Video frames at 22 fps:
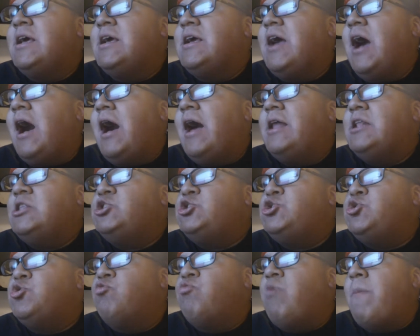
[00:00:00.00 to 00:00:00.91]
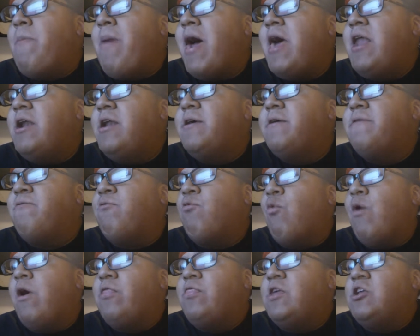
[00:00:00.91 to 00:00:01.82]
gotten too
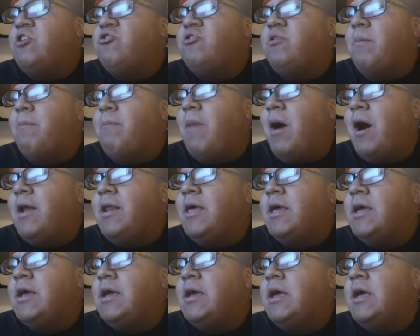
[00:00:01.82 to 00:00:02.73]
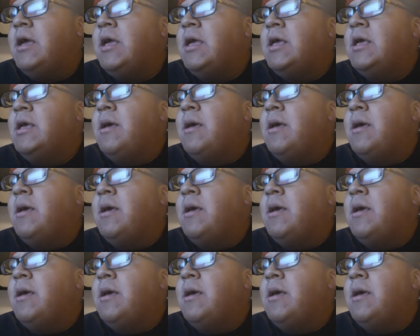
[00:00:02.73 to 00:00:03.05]
repetitive with the demonic